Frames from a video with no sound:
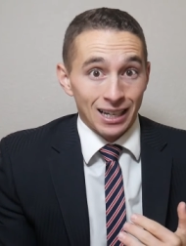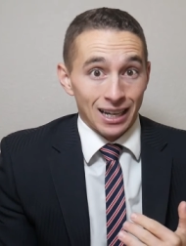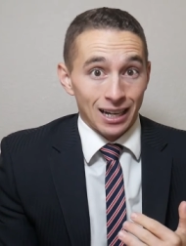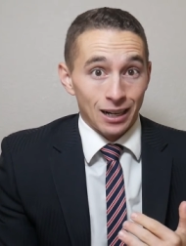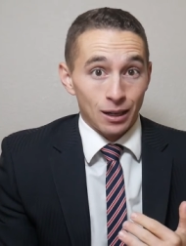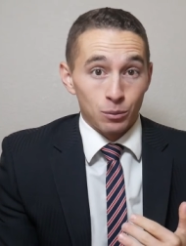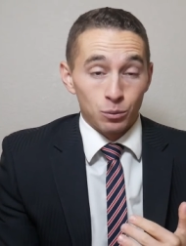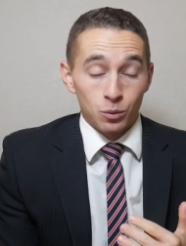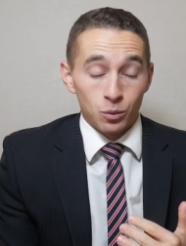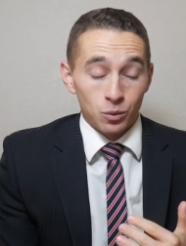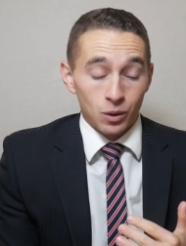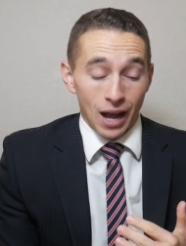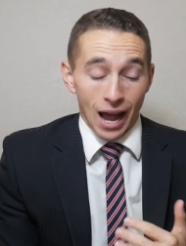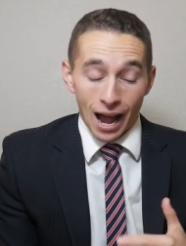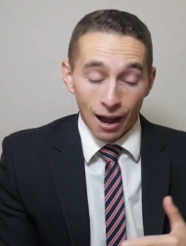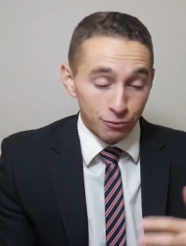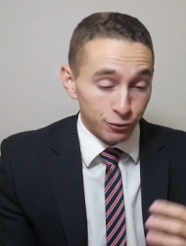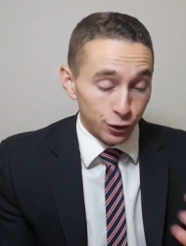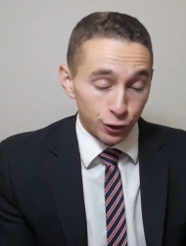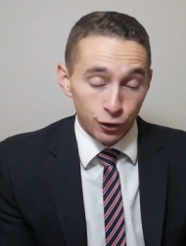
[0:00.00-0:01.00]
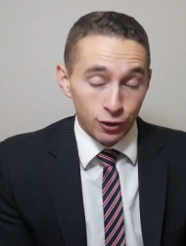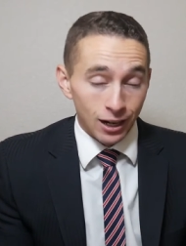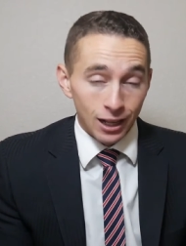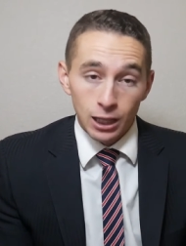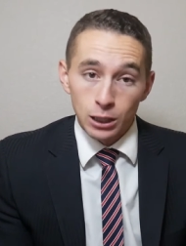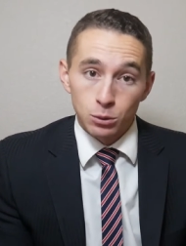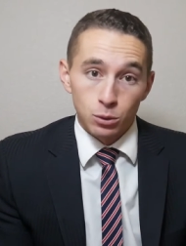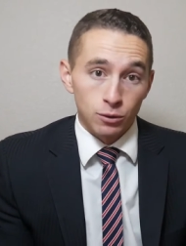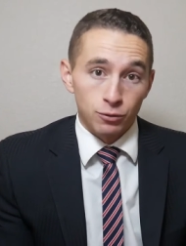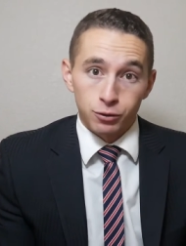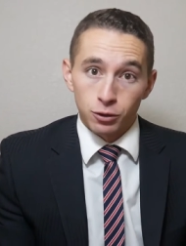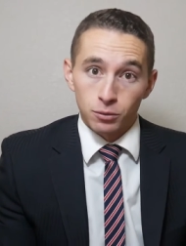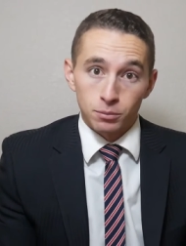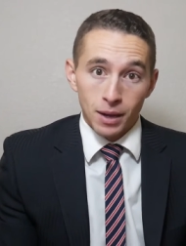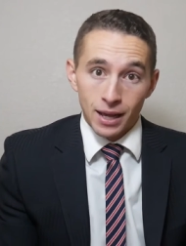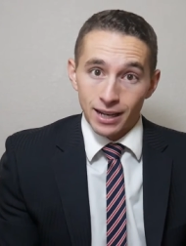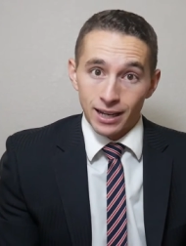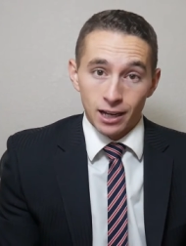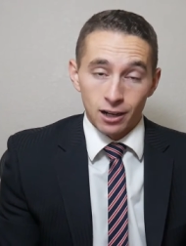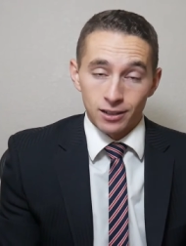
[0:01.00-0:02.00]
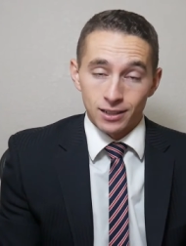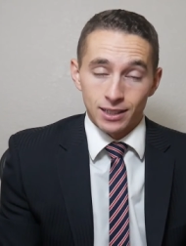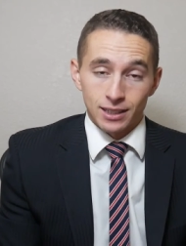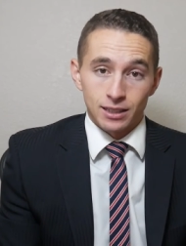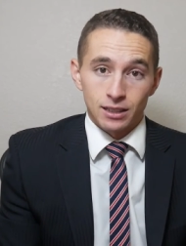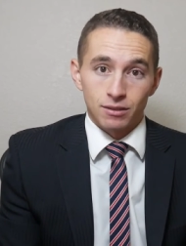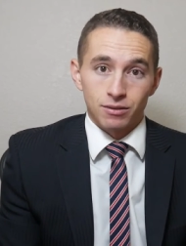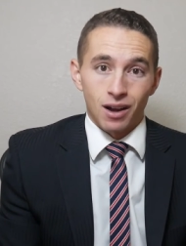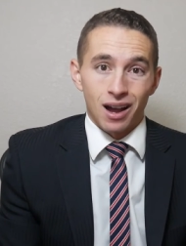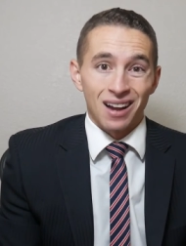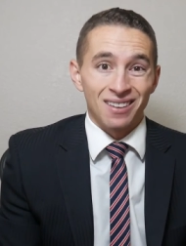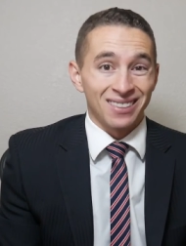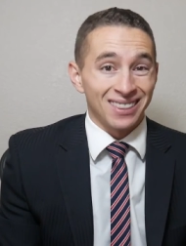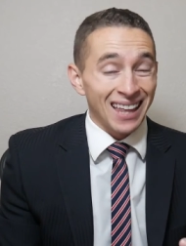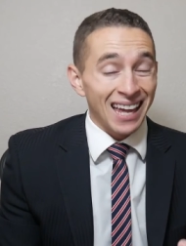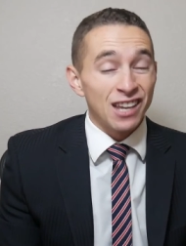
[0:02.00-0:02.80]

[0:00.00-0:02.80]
um, after you're eligible for Medicare 65,